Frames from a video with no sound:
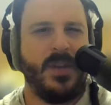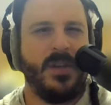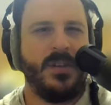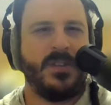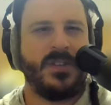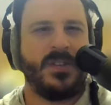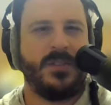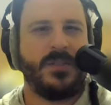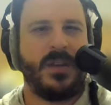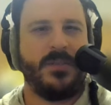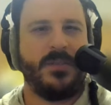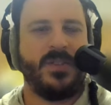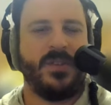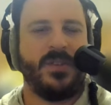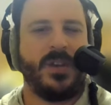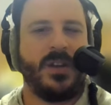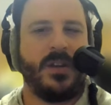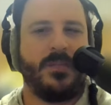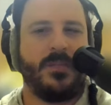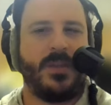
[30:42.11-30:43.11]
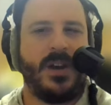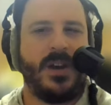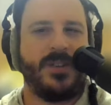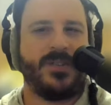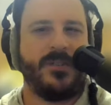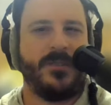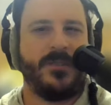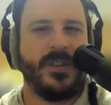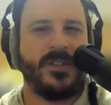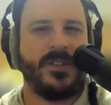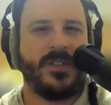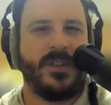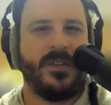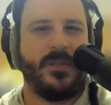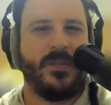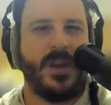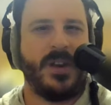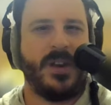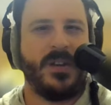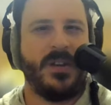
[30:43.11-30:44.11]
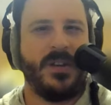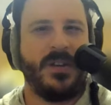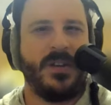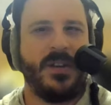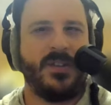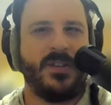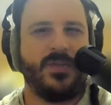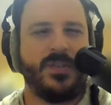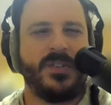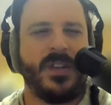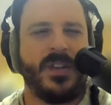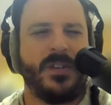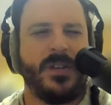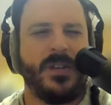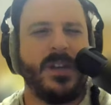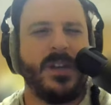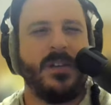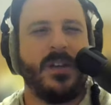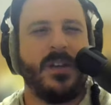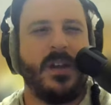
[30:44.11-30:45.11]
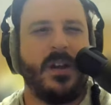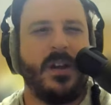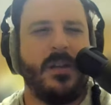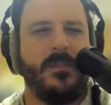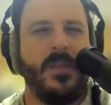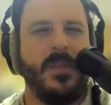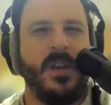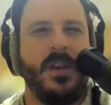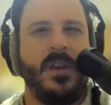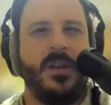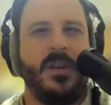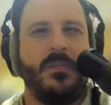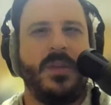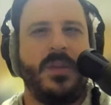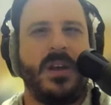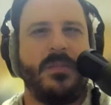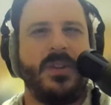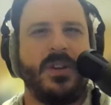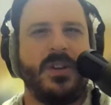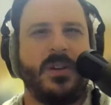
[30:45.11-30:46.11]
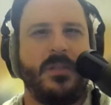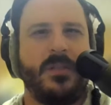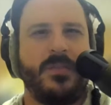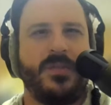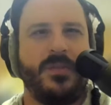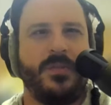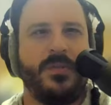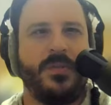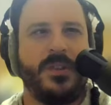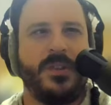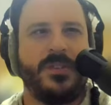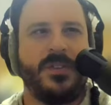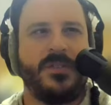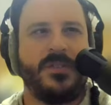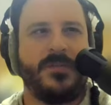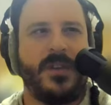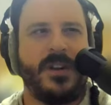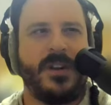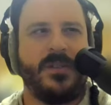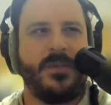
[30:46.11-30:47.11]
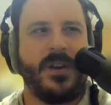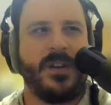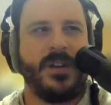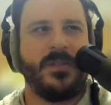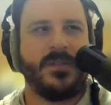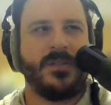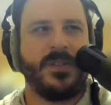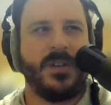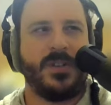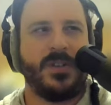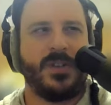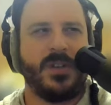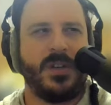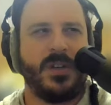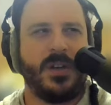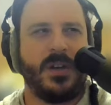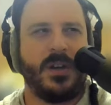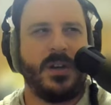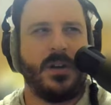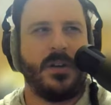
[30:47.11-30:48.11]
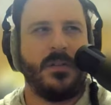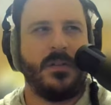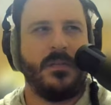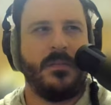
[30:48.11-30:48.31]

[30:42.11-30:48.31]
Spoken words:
Sometimes you'll get apostrophes that are read interestingly. But I'm going to come through. Let's just find a radio station here.